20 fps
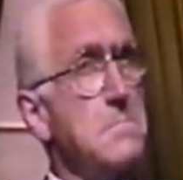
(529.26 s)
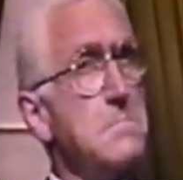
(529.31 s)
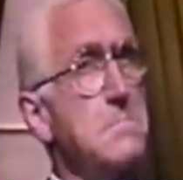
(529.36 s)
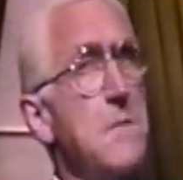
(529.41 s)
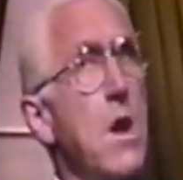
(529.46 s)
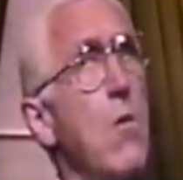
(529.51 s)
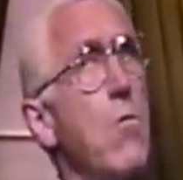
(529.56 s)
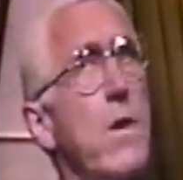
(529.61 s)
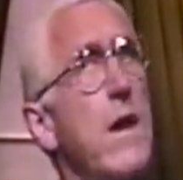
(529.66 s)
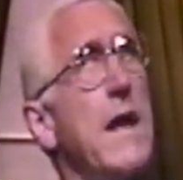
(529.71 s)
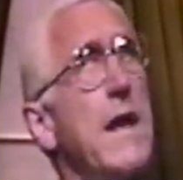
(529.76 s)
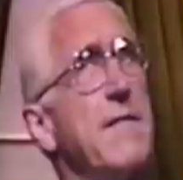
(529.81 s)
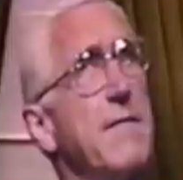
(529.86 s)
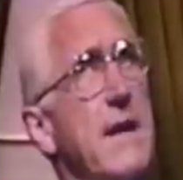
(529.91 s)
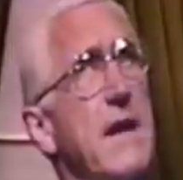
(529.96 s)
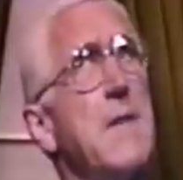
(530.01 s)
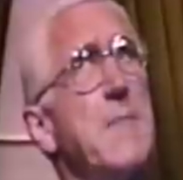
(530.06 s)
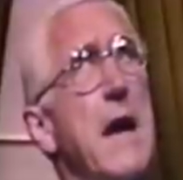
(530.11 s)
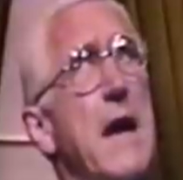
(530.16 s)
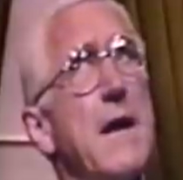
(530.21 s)
No, really,
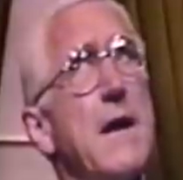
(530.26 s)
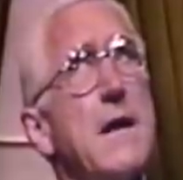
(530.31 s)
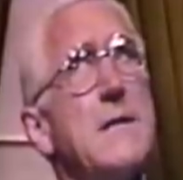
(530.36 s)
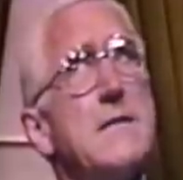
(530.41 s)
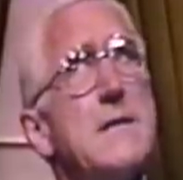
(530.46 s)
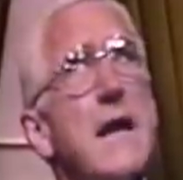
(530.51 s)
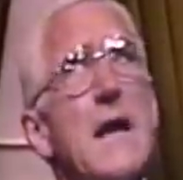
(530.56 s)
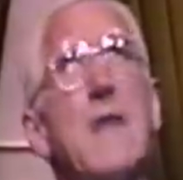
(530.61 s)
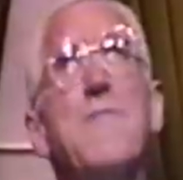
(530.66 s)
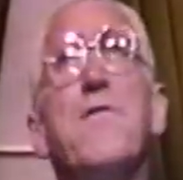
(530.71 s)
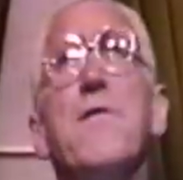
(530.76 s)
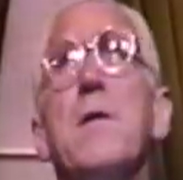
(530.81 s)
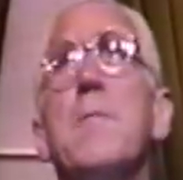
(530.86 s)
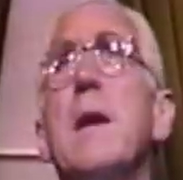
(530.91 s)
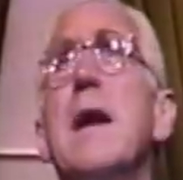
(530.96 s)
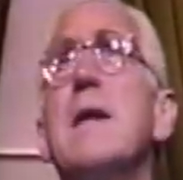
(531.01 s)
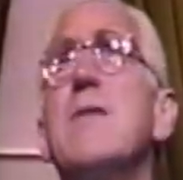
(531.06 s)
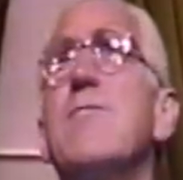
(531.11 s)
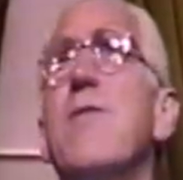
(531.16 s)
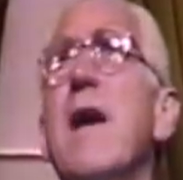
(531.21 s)
think about it. It's hell for a
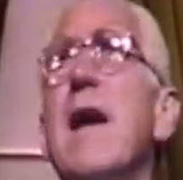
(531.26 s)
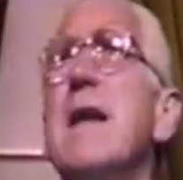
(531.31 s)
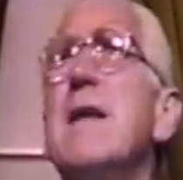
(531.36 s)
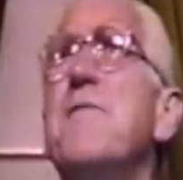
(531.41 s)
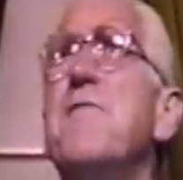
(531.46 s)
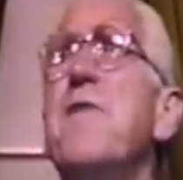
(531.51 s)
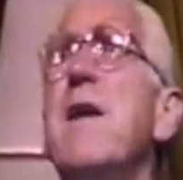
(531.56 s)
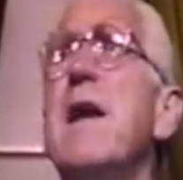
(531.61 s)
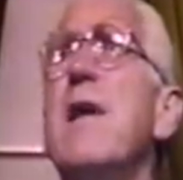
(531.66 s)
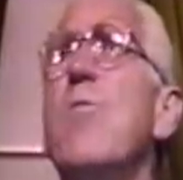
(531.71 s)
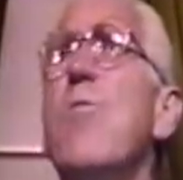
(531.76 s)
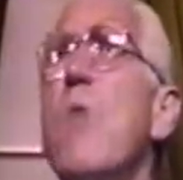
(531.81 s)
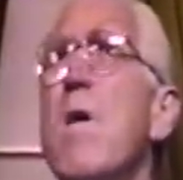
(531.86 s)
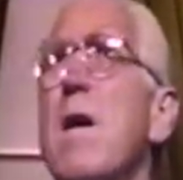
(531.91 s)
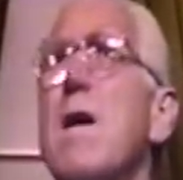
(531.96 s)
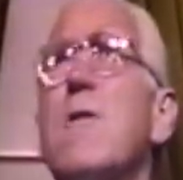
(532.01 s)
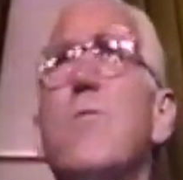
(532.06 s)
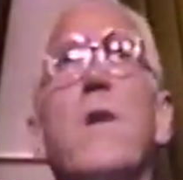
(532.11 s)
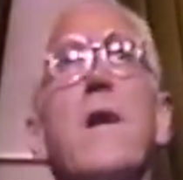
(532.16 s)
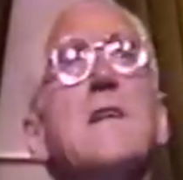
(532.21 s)
man trying to find
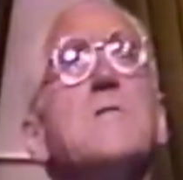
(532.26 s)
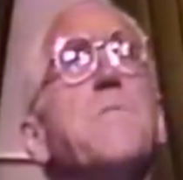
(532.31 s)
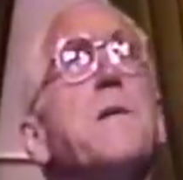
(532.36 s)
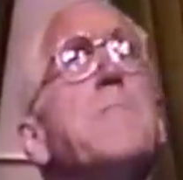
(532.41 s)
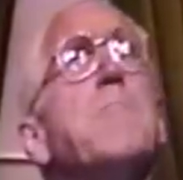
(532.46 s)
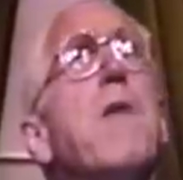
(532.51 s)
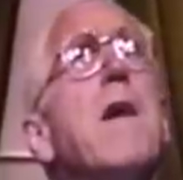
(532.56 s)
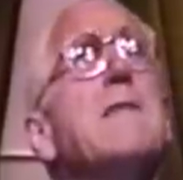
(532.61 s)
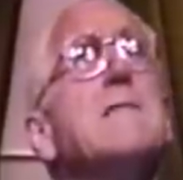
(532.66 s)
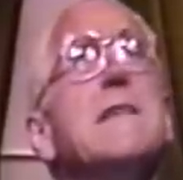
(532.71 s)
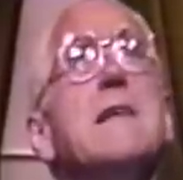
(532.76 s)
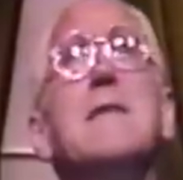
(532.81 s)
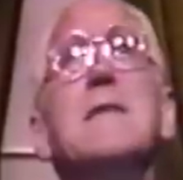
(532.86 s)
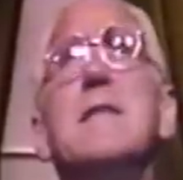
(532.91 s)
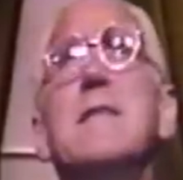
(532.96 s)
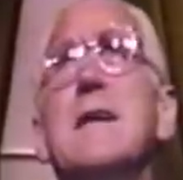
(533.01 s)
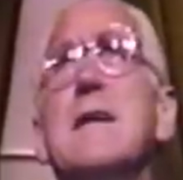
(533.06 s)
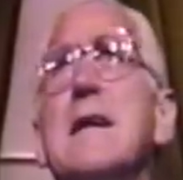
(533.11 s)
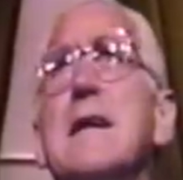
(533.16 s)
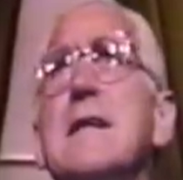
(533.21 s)
work when he's been president
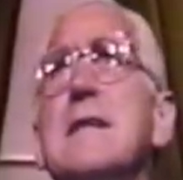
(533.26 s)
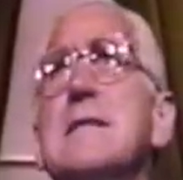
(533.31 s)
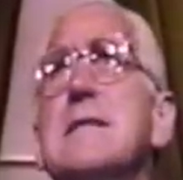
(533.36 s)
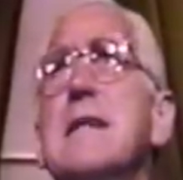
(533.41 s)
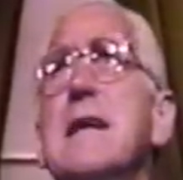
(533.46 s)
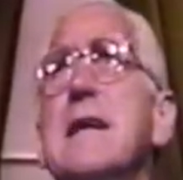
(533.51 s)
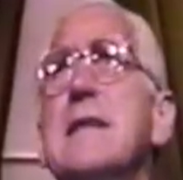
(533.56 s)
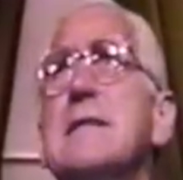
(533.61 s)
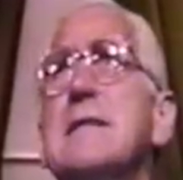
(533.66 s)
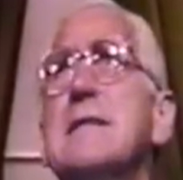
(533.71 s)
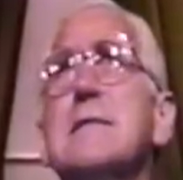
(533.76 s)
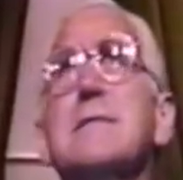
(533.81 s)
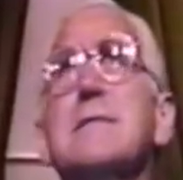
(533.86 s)
of the United States.